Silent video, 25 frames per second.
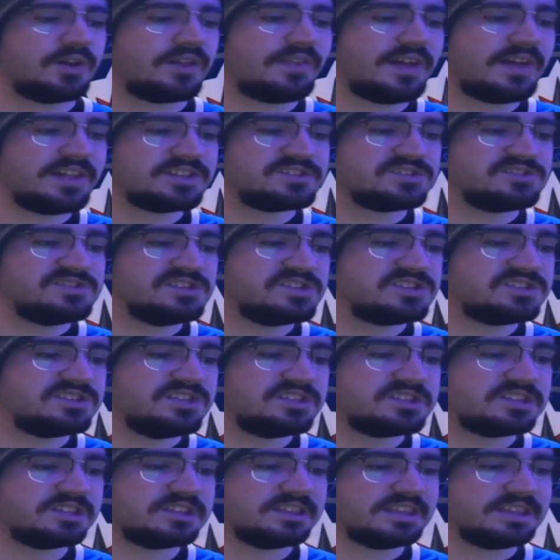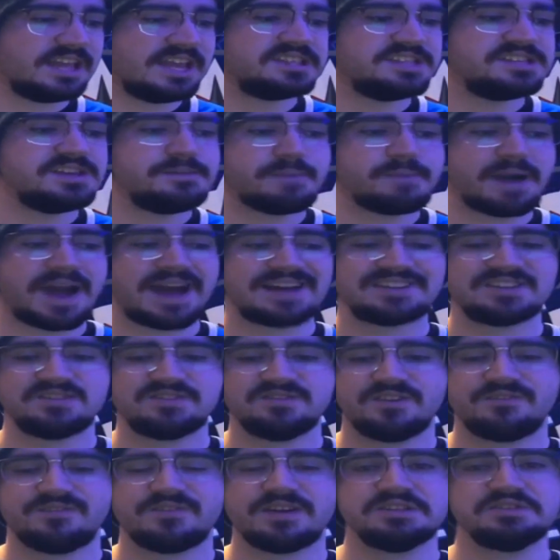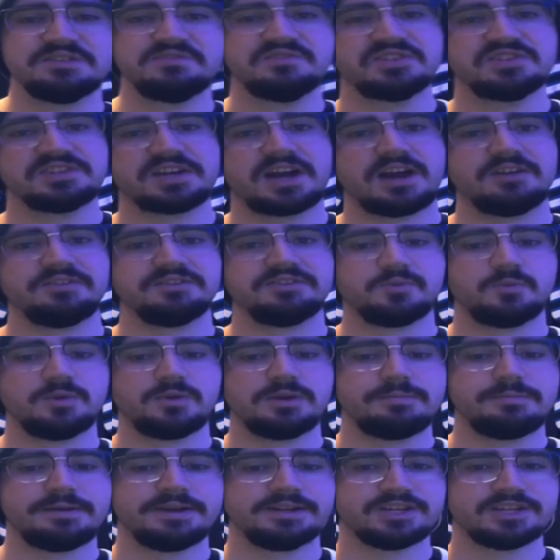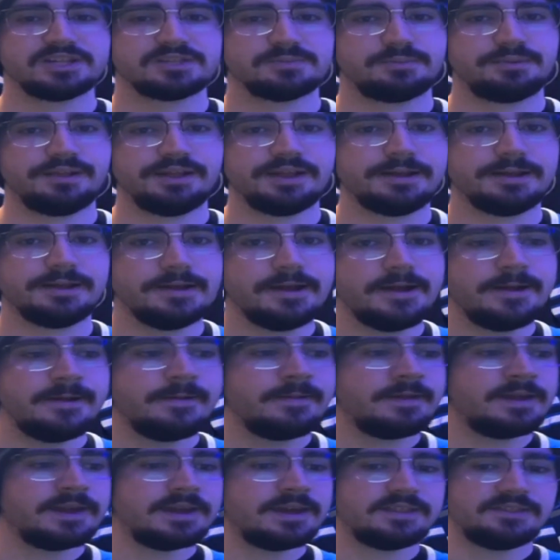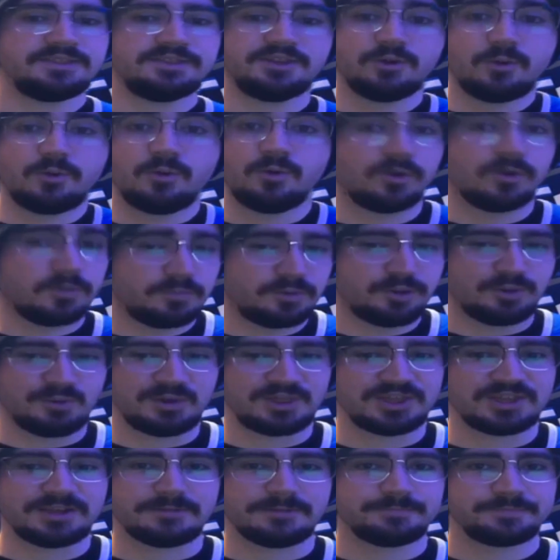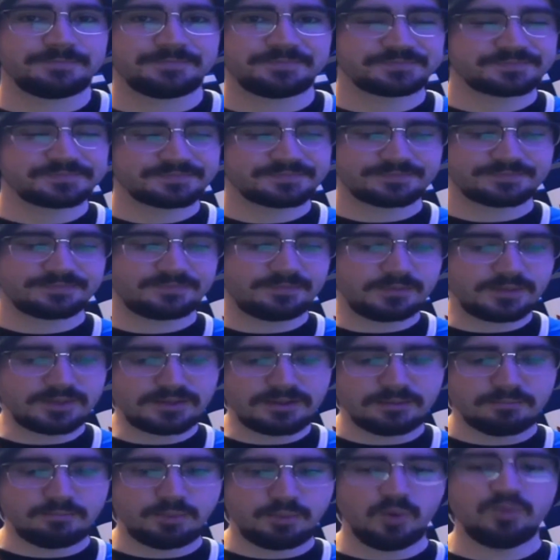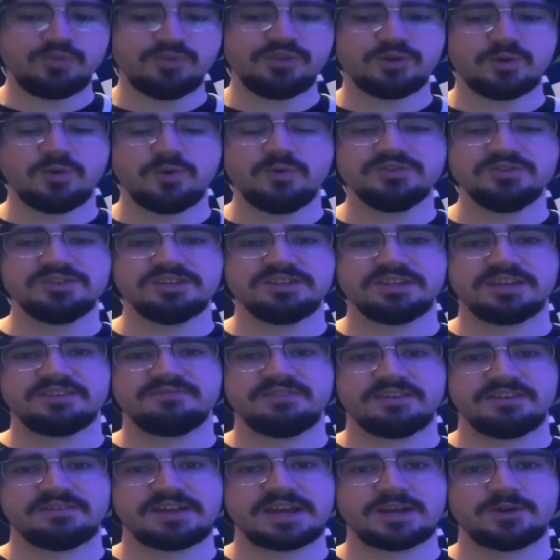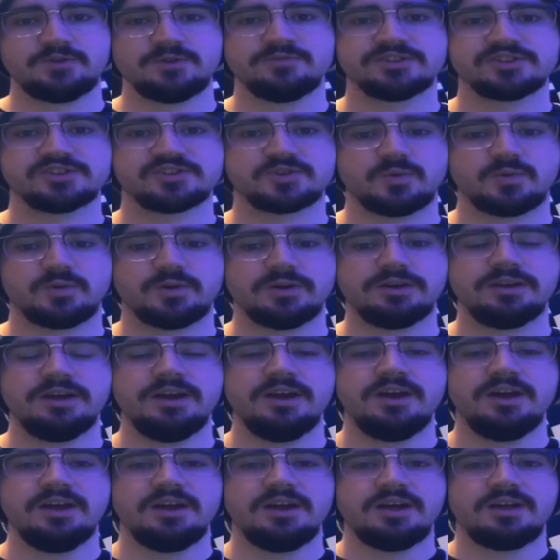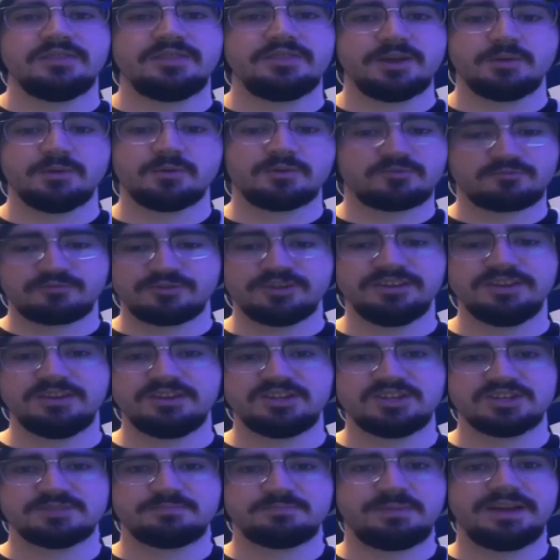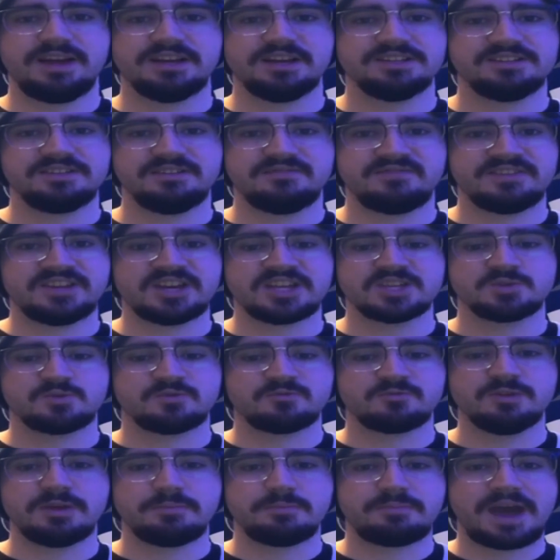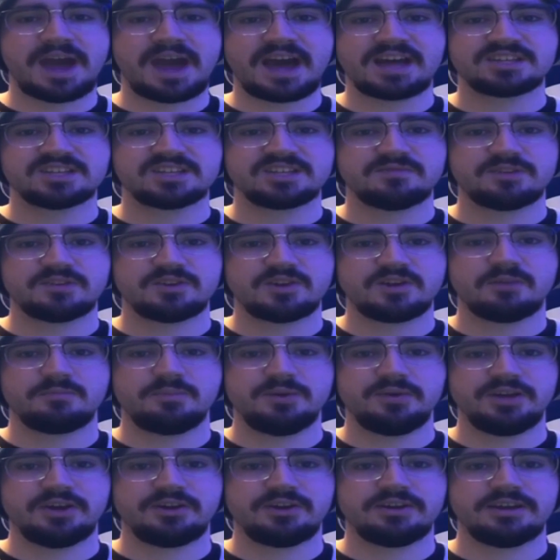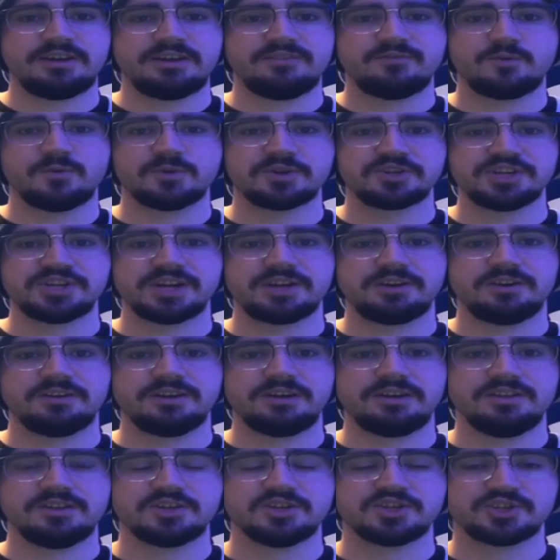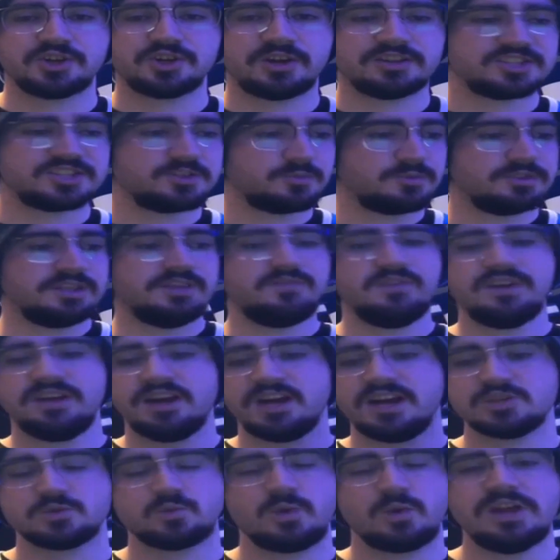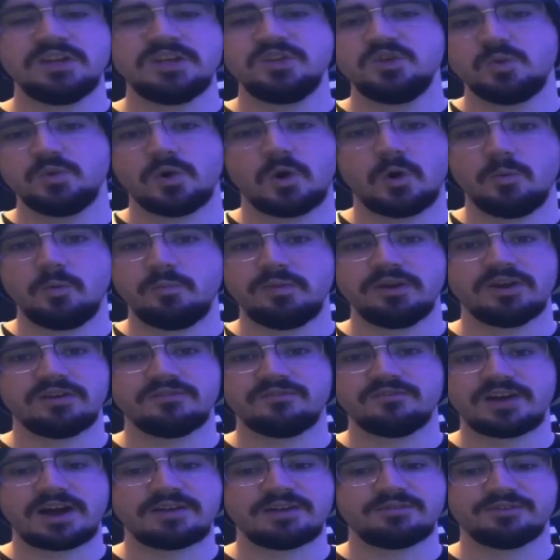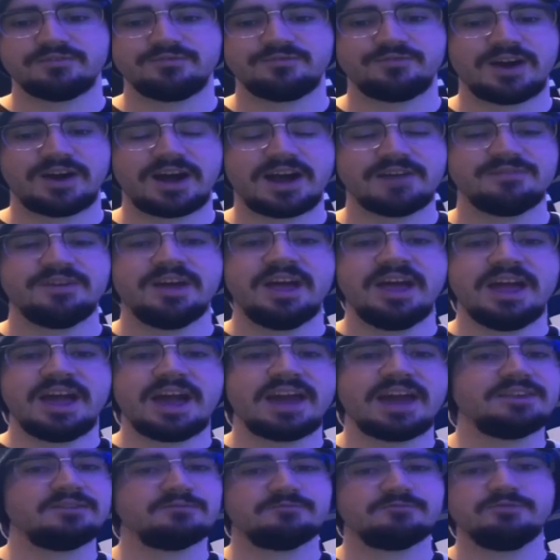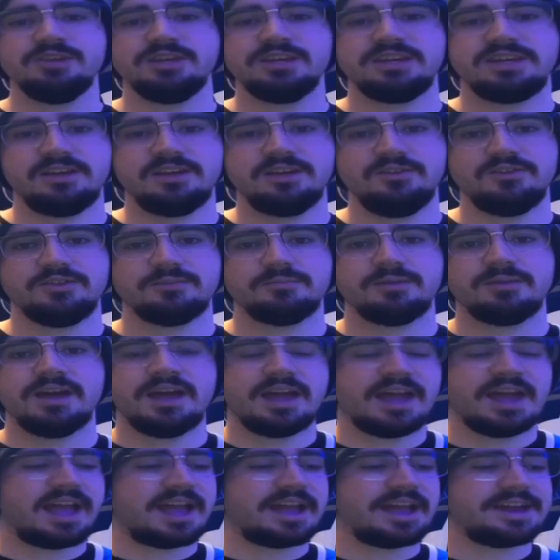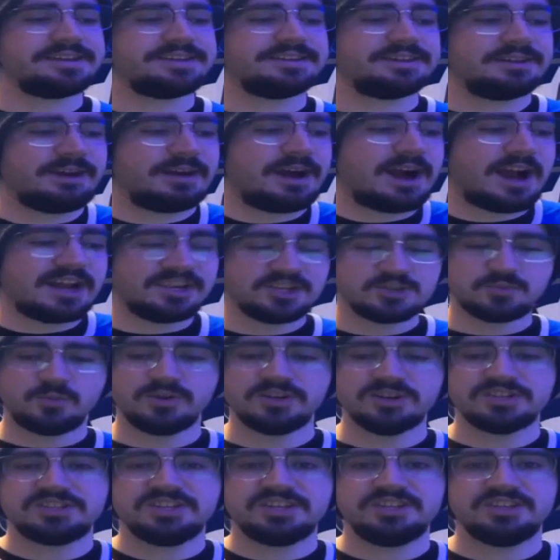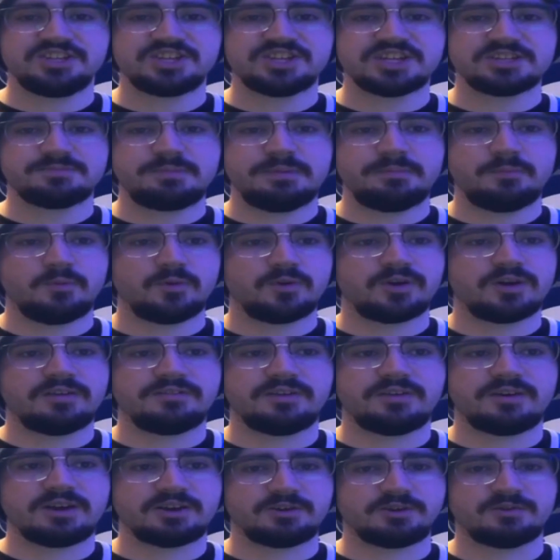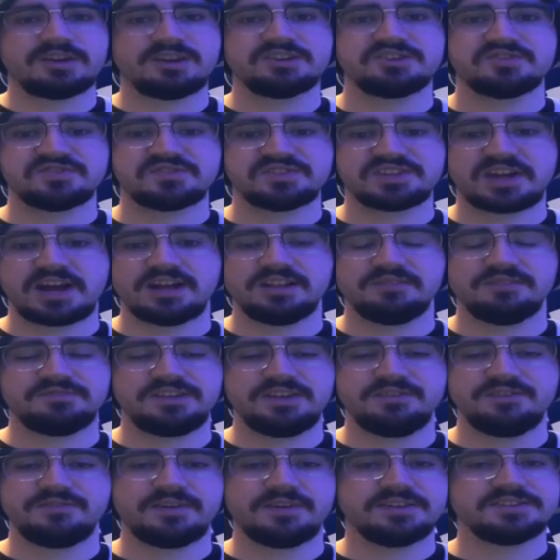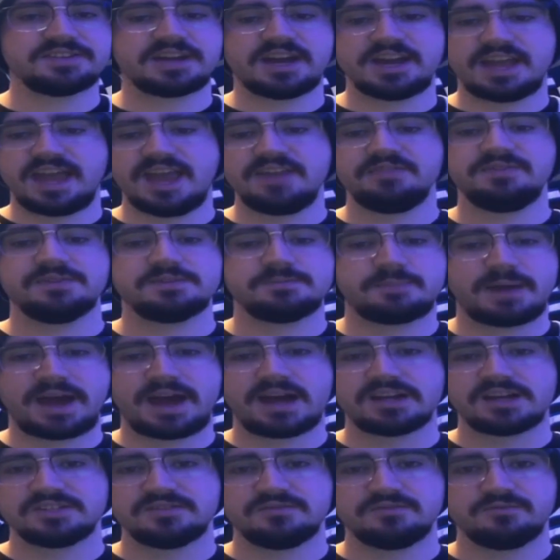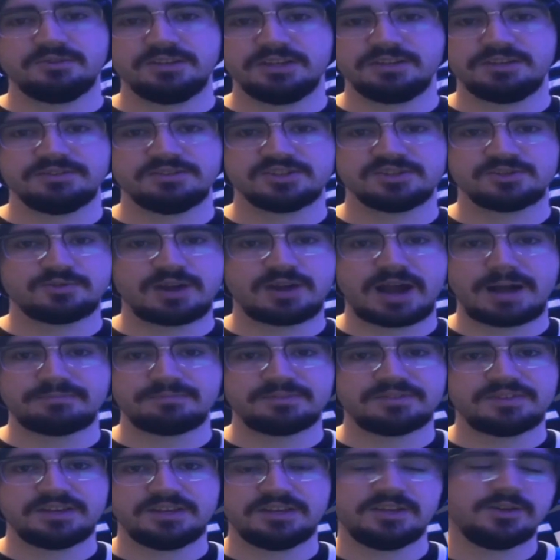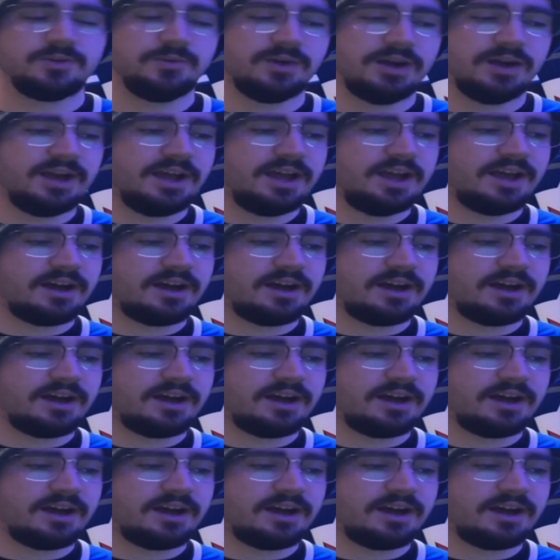And that's this lazy passive defensive style that the Winnipeg Jets play. They're horrible with it. Both the goals that Vancouver scored, they were really just because the Jets were really passive and not putting on any forecheck on any of the shots. They were leaving guys way too open on 5-on-5, and it really killed them. And I just want to see the Jets be more of an aggressive style of defense. I hate this passive, really, this crap that they do.